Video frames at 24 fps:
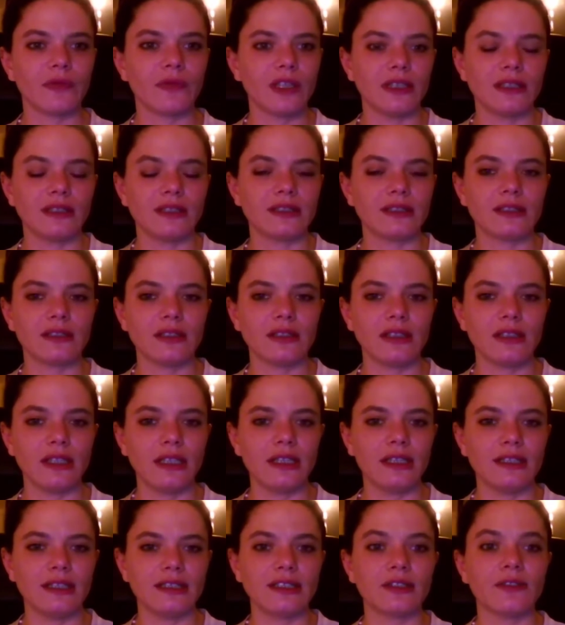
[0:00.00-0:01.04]

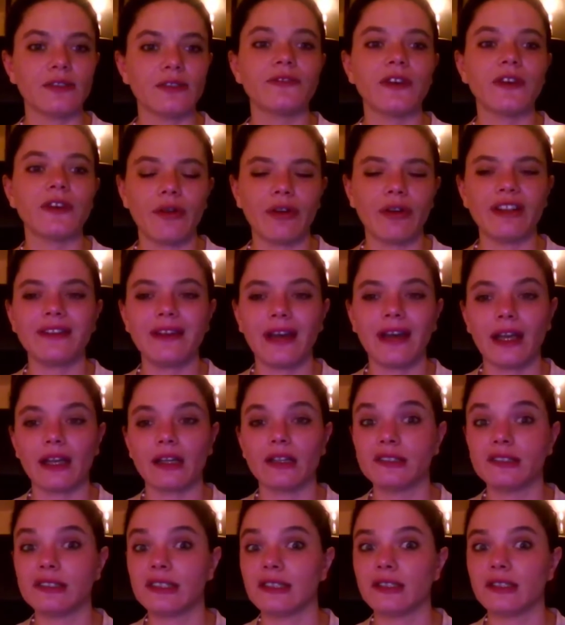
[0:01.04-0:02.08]
It's a very
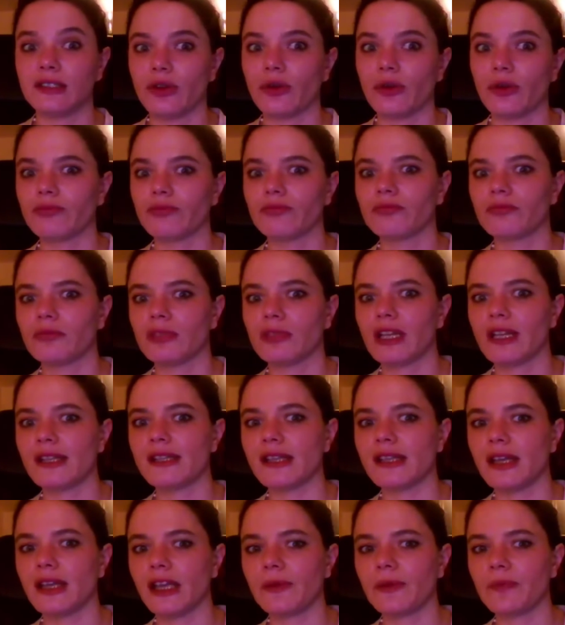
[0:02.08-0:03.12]
diluted dough,
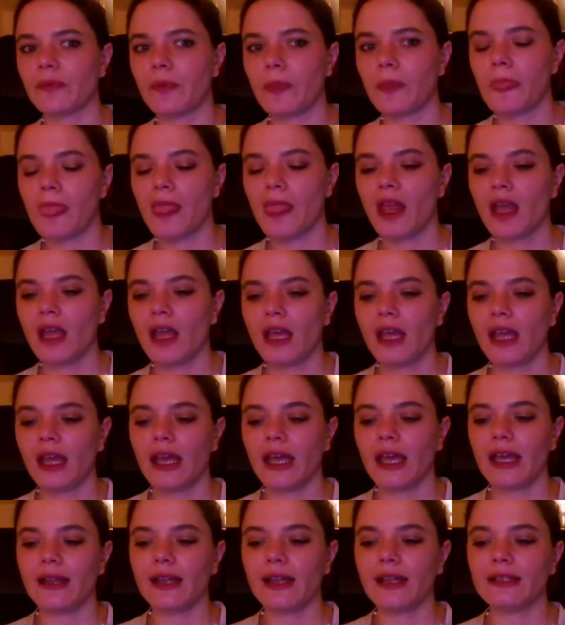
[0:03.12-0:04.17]
let's say.
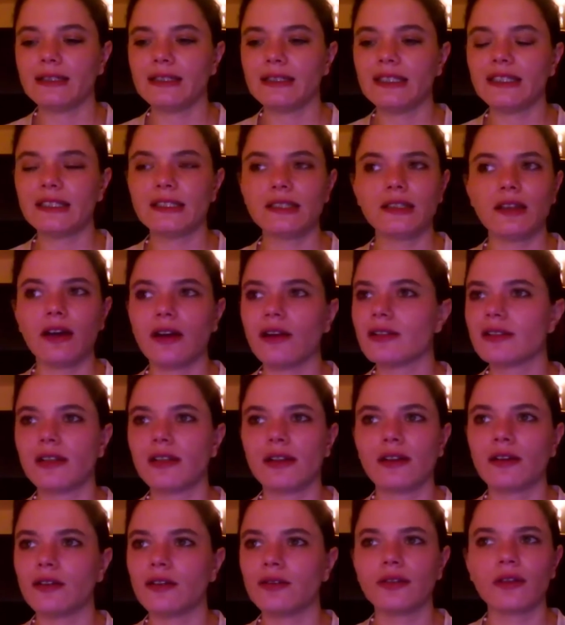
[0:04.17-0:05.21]
And this
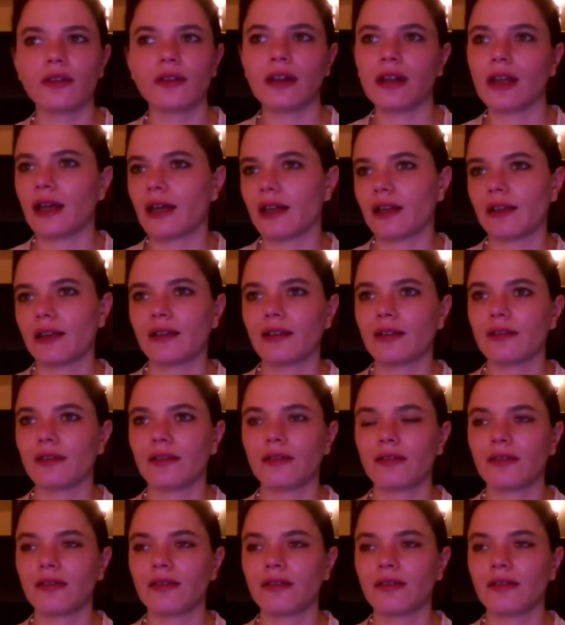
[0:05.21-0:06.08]
doesn't look like